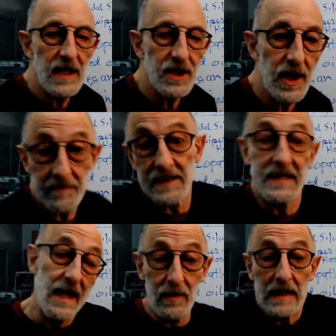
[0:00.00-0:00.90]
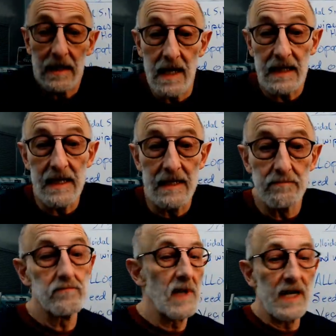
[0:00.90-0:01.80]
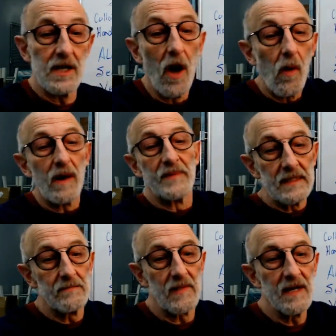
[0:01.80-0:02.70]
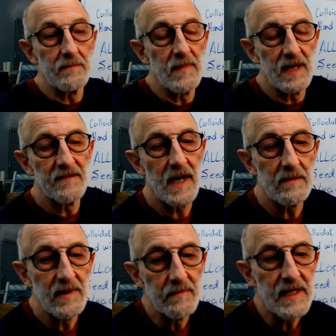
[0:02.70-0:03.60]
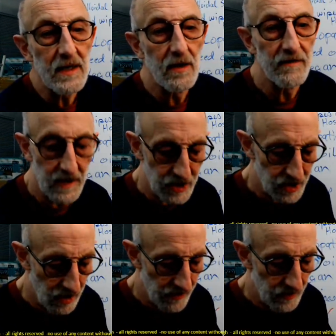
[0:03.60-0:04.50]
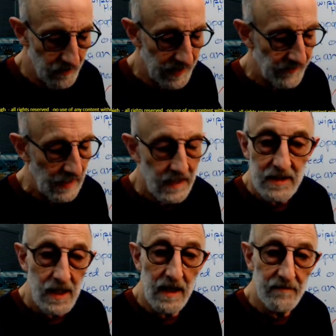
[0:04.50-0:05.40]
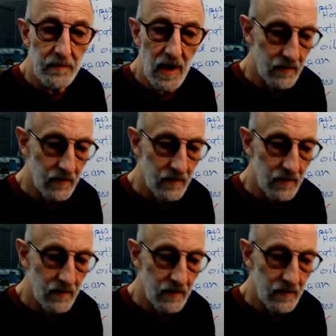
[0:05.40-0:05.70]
out of it, and I really like that. I know I'm getting my vitamin B all flushed all through me, so I don't have a problem with